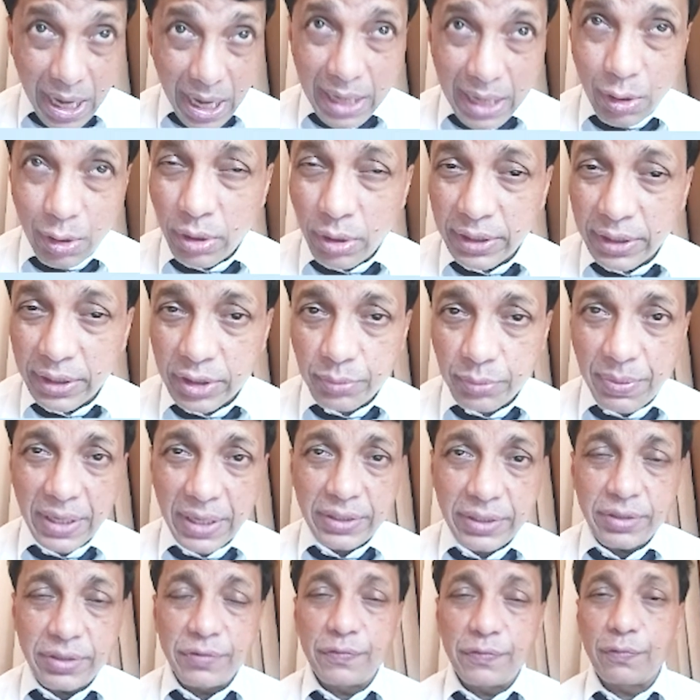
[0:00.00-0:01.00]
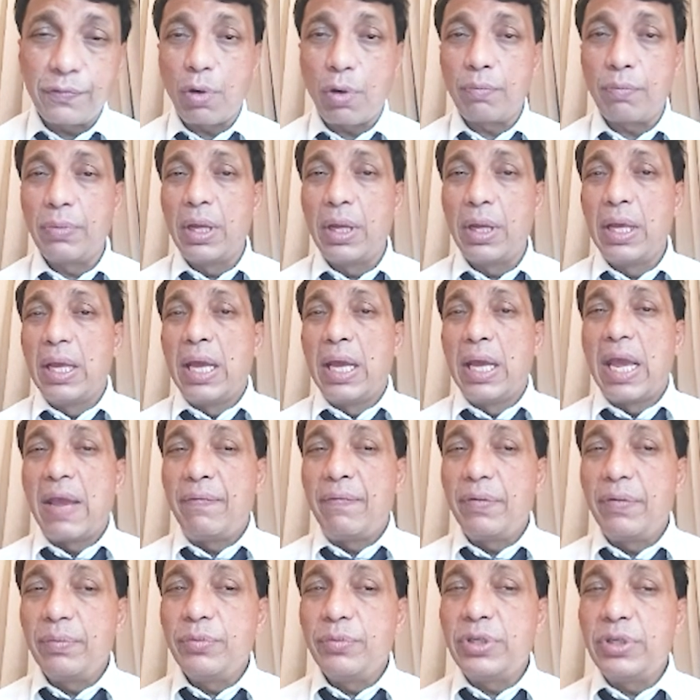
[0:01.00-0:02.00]
and not expected from
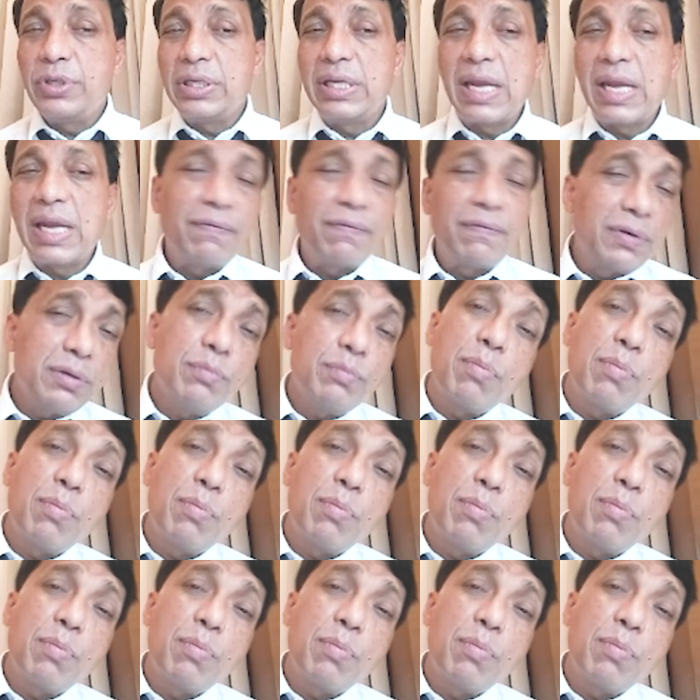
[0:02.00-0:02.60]
FMG level,